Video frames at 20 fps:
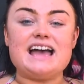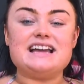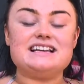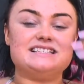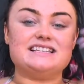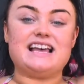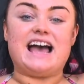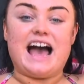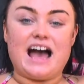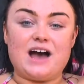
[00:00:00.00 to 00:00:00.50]

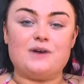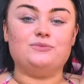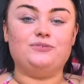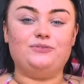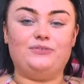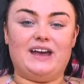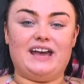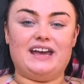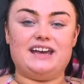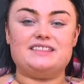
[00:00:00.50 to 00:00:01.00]
guys, I'm
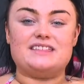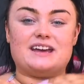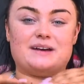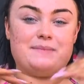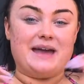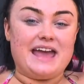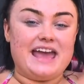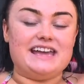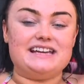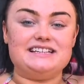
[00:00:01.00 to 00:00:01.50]
Faith, I'm
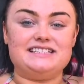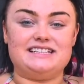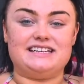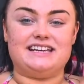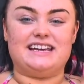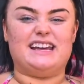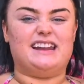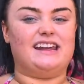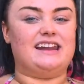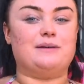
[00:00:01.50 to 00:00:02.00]

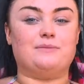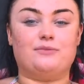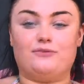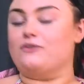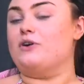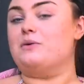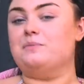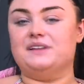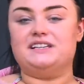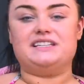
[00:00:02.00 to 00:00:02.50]
18 and I'm
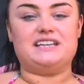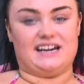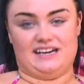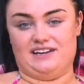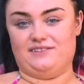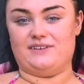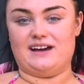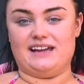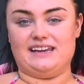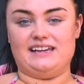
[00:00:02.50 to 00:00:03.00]
from the
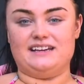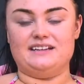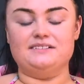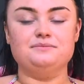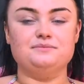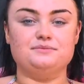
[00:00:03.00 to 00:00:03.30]
Tyne Valley.